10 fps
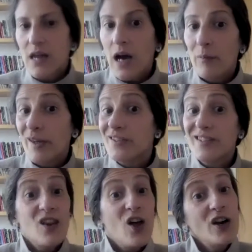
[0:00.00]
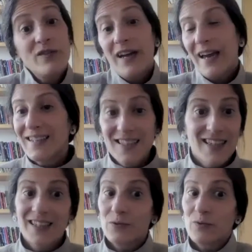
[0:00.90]
Uh, there's a lot of
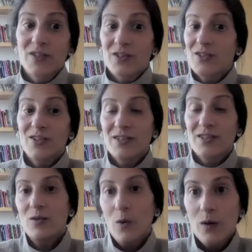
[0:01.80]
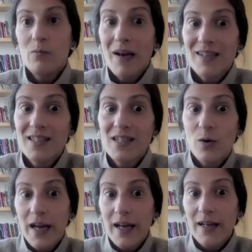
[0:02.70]
excellent researchers, you know, in Mexico and
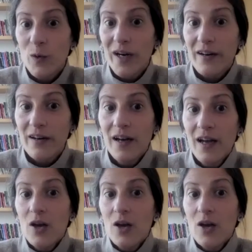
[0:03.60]
elsewhere